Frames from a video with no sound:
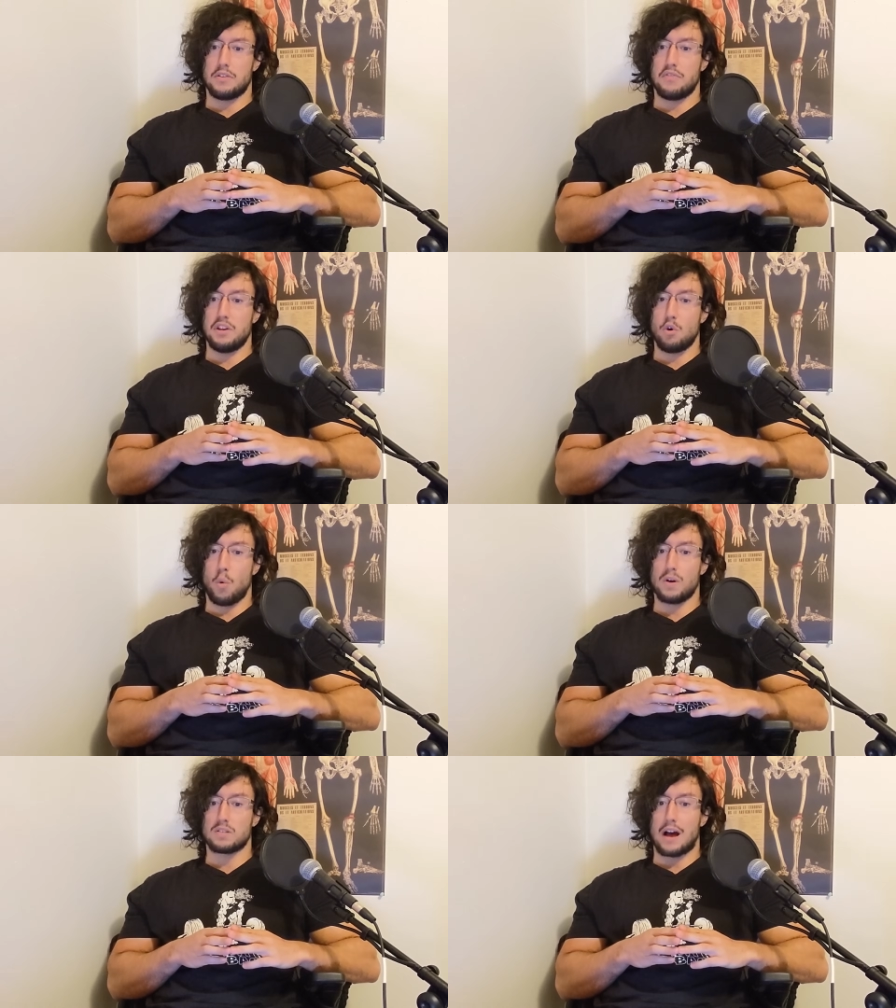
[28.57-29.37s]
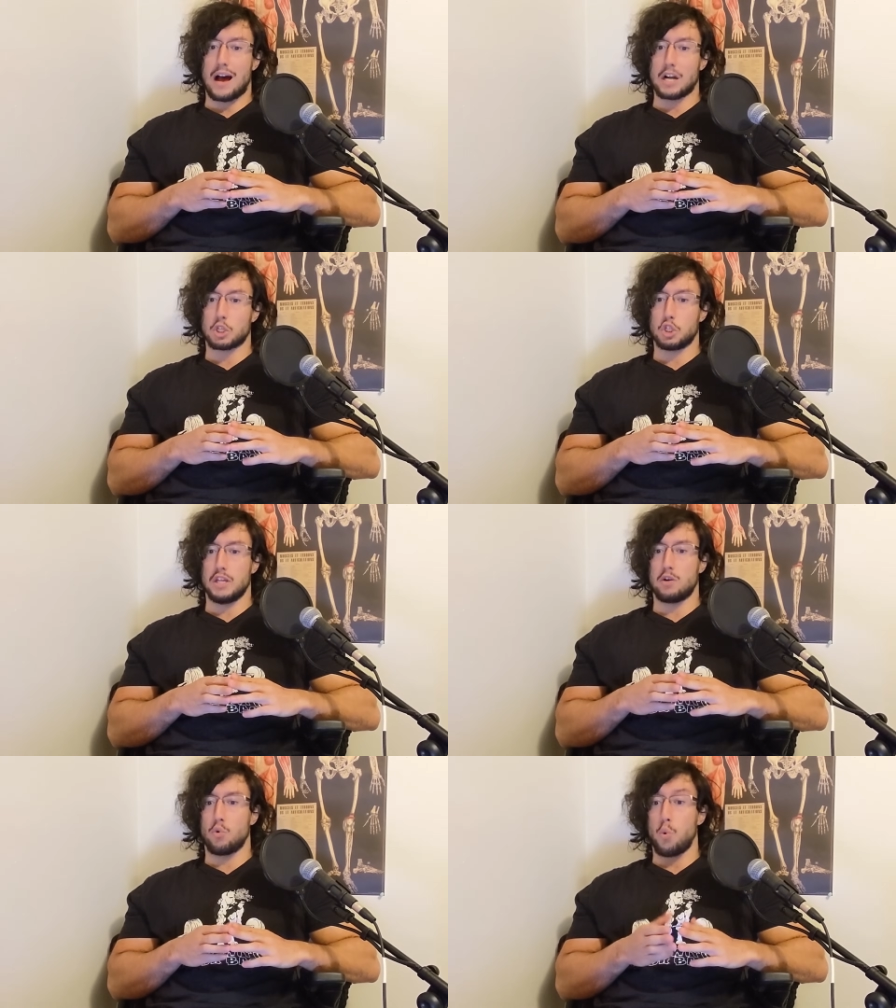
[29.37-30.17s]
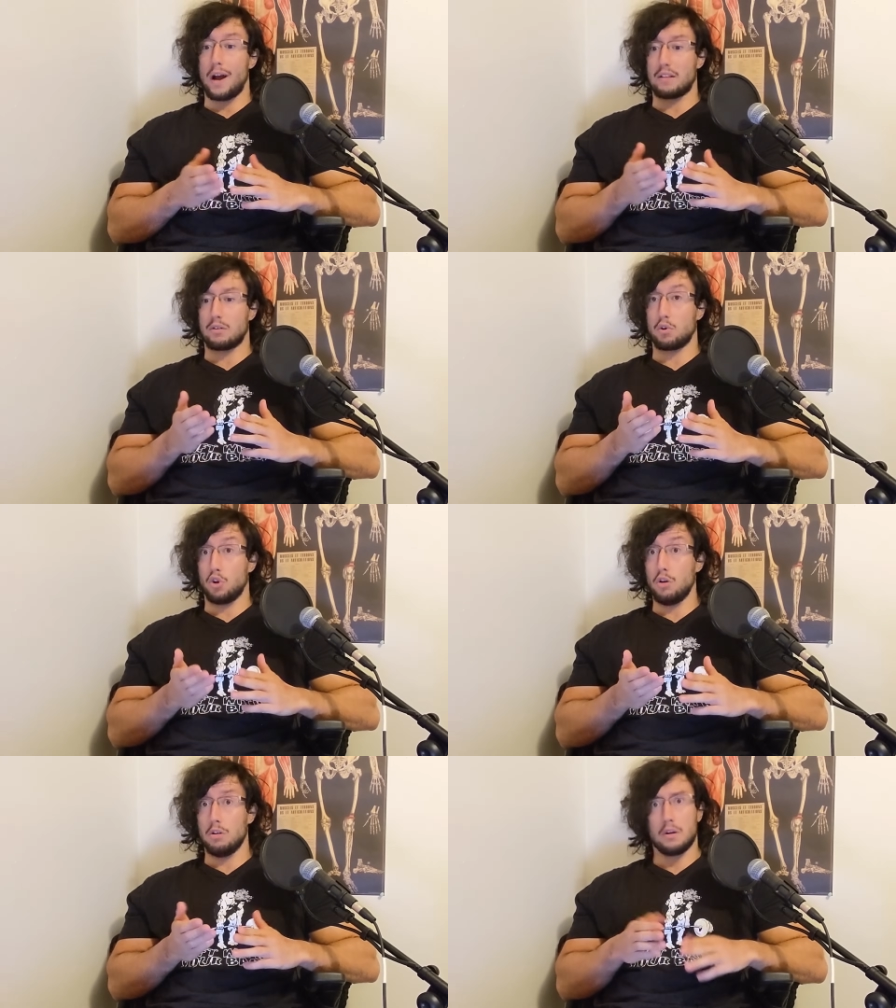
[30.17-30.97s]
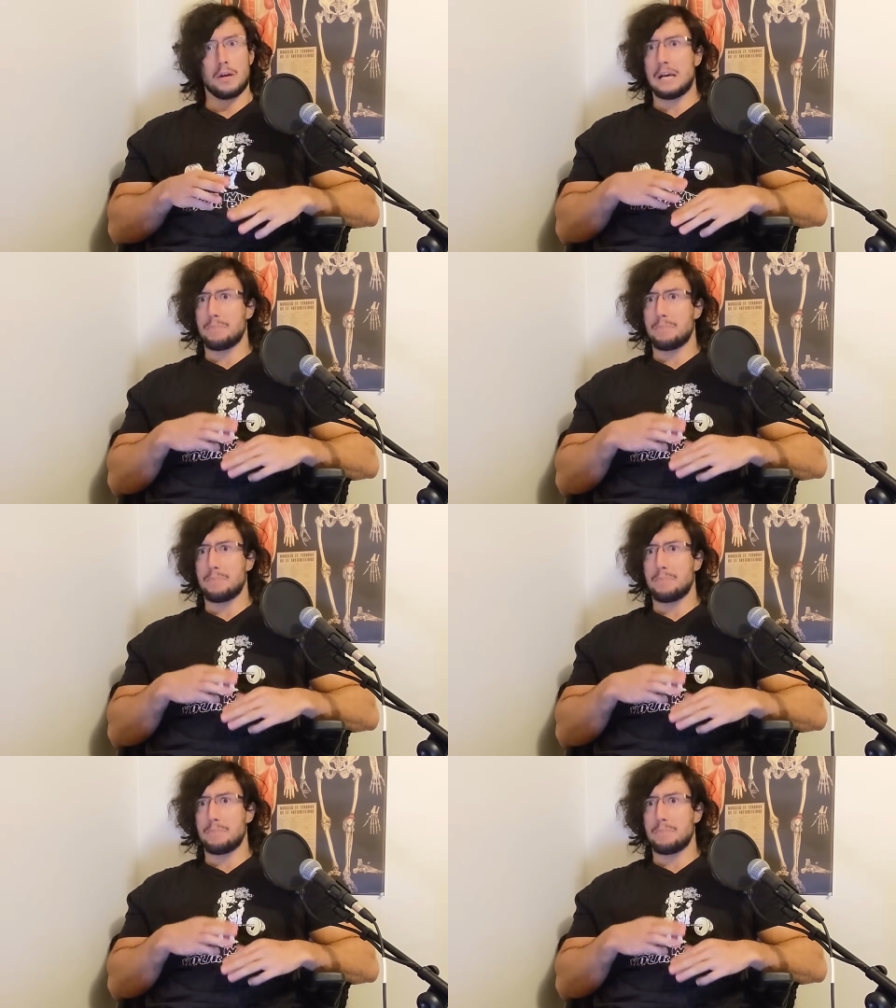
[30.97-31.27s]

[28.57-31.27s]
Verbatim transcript: video was actually quite good.